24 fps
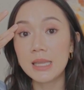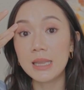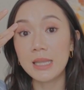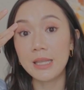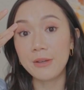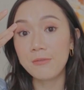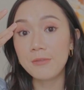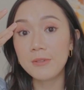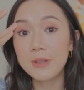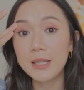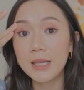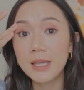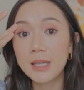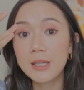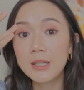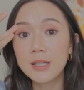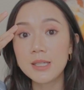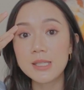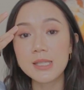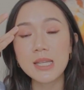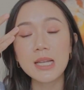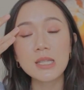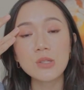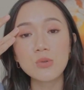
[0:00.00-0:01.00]
lifted
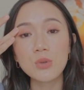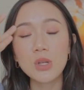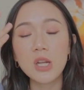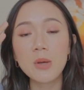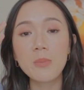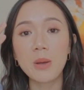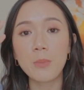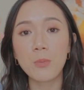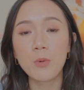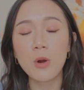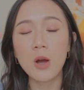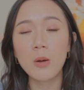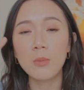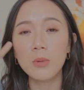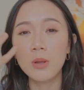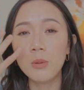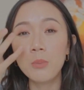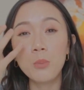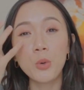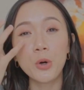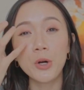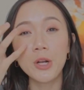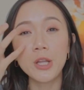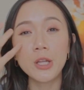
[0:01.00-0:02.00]
because that's really my
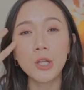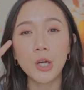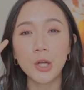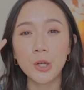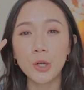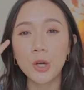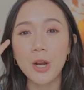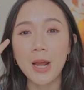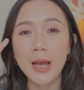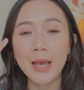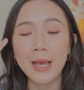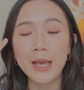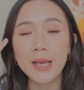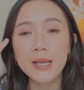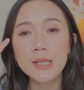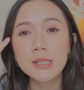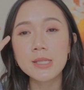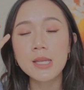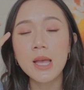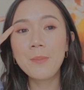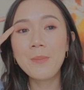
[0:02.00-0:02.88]
problem more than under eyes.